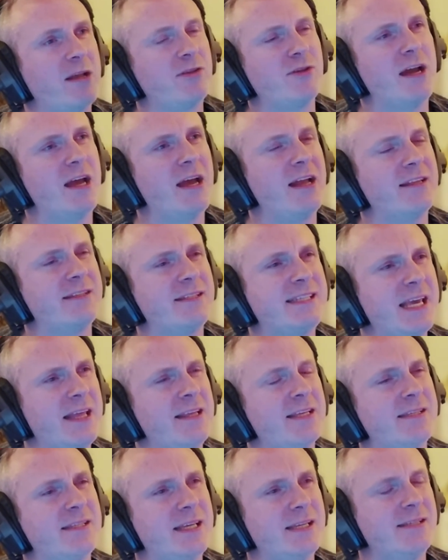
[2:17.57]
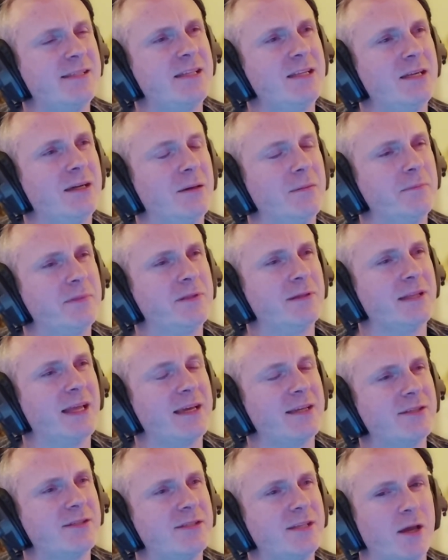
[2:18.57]
so I had set the system up
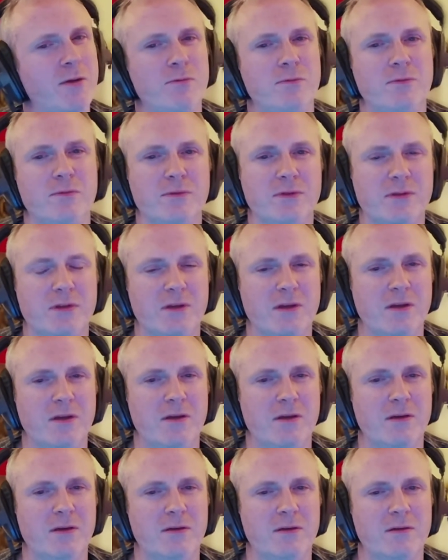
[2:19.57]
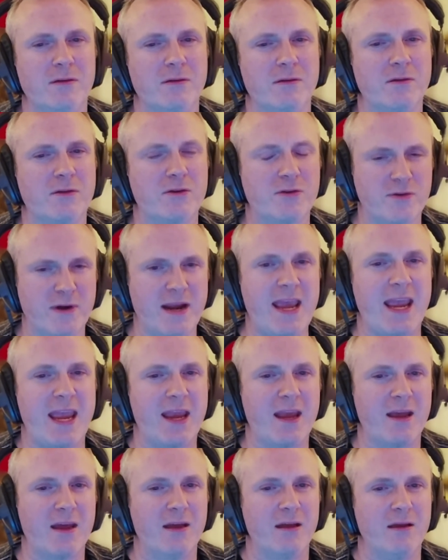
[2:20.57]
to sound
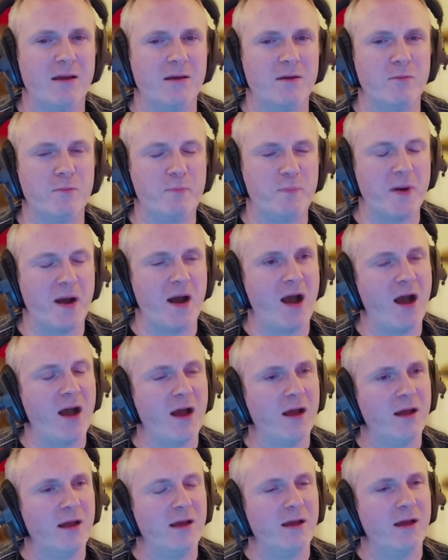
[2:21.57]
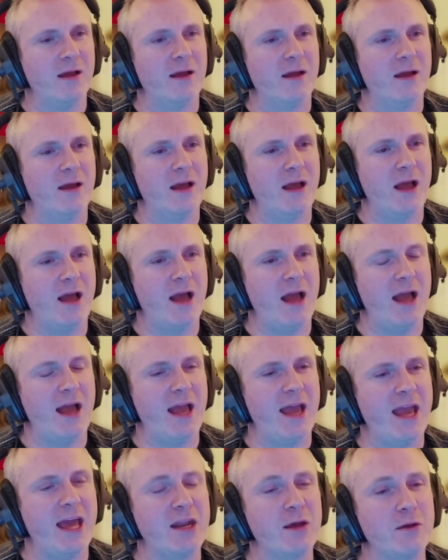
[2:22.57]
great, but
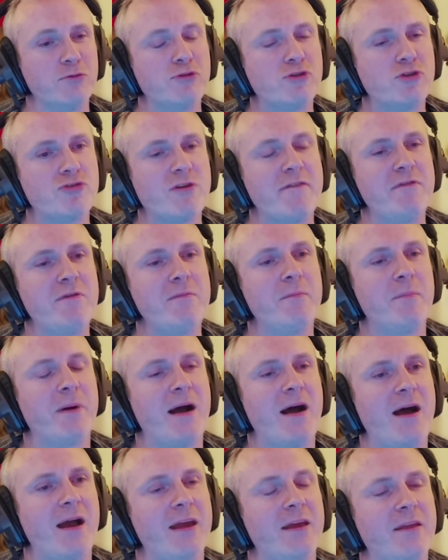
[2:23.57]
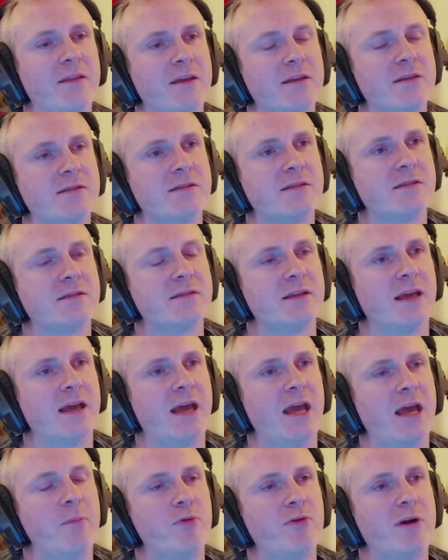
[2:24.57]
and it was driven by this
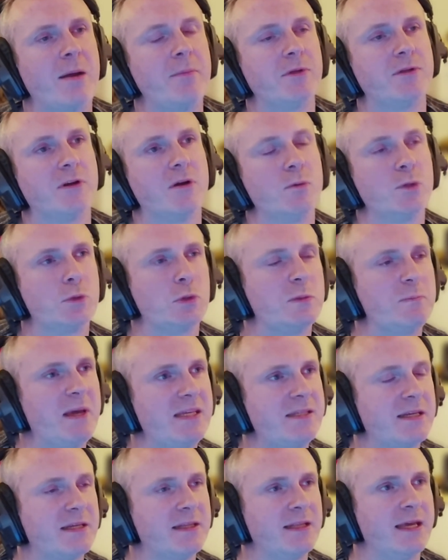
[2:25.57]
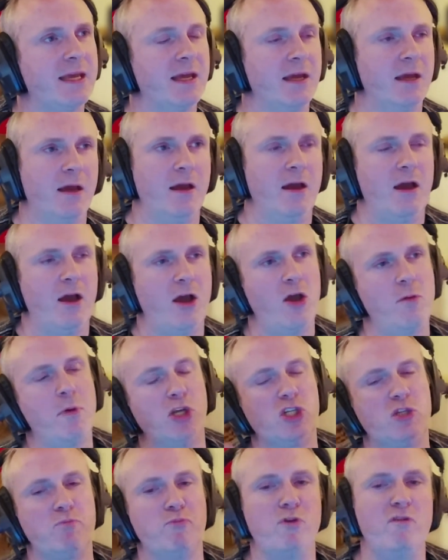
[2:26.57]
parameter, which was basically how
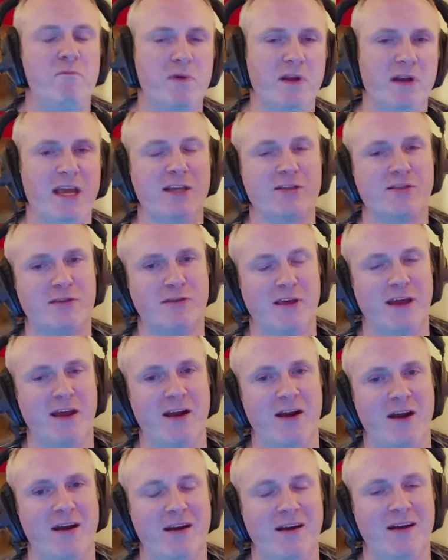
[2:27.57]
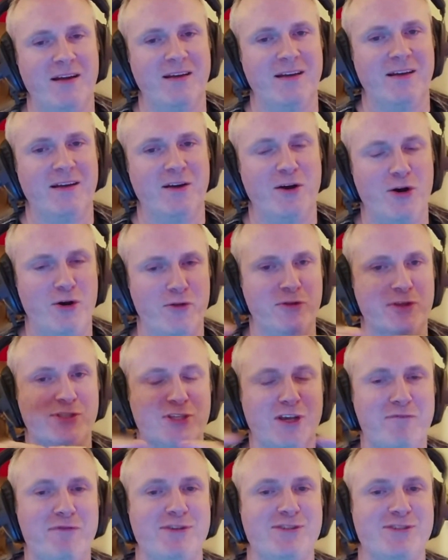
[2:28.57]
much movement is there on the
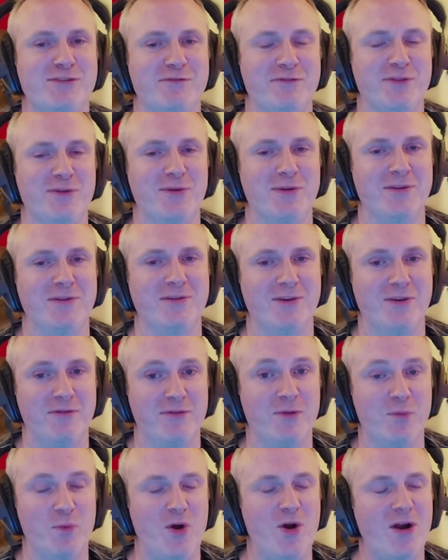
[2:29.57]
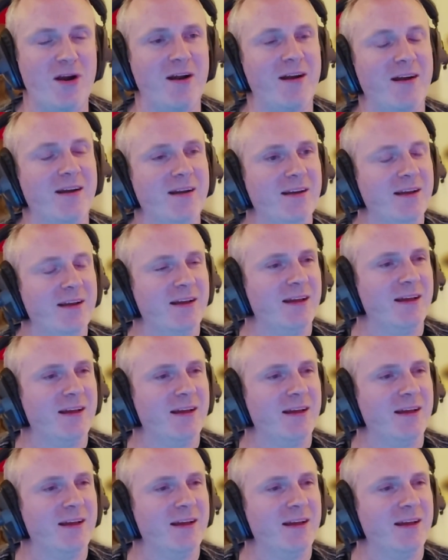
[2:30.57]
surface of the water,